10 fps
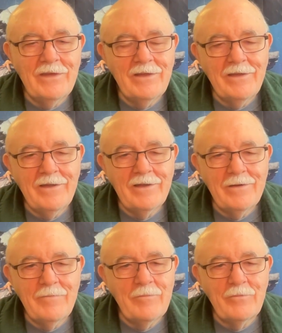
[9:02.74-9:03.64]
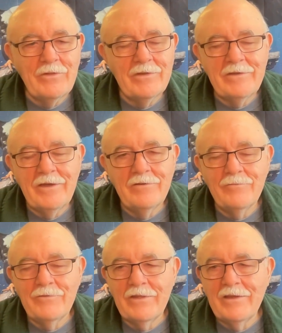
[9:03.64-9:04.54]
I got to come up with a title
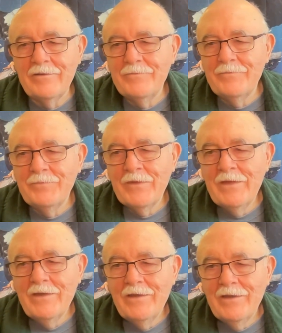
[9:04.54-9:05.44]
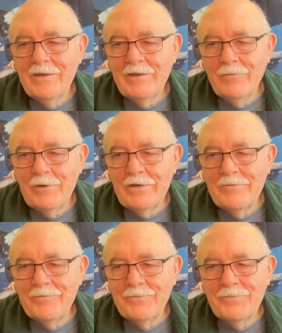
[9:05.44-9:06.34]
for that. Anyway,
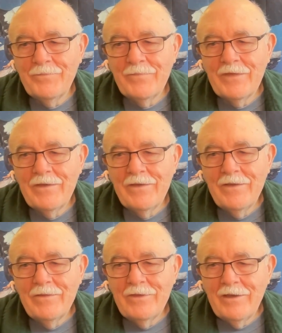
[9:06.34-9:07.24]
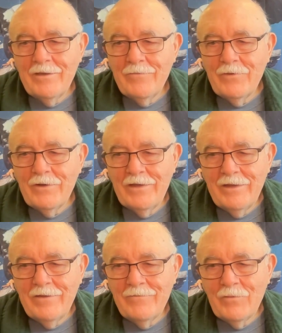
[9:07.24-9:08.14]
thank you
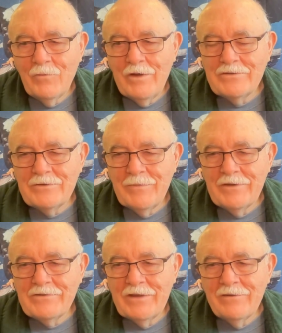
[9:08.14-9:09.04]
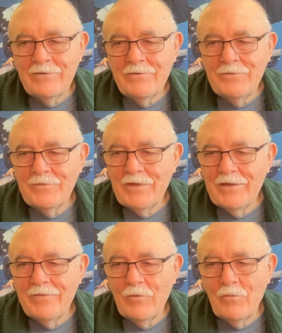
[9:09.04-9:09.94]
again for watching my channel.
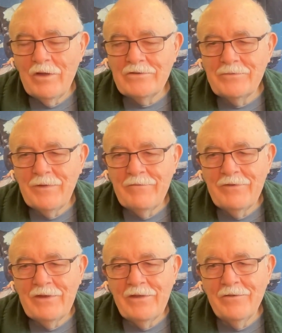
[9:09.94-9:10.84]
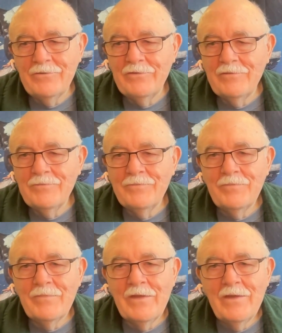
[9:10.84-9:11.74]
Thank you for watching my videos.
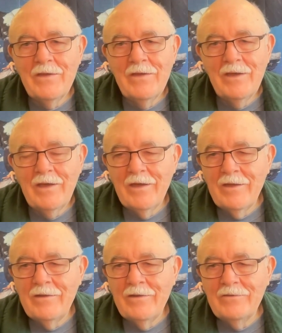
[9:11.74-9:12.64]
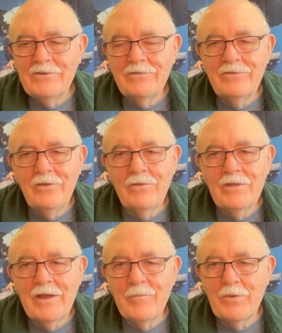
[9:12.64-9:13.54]
And just know
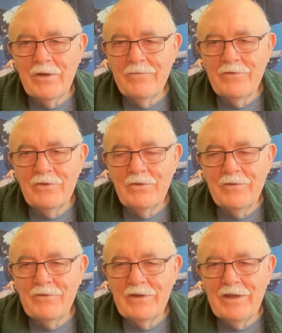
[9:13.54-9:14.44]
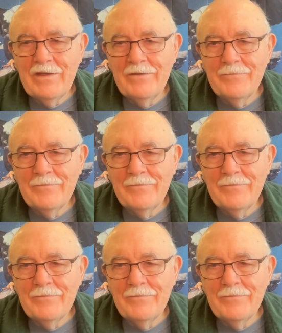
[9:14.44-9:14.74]
that I pray for you every day.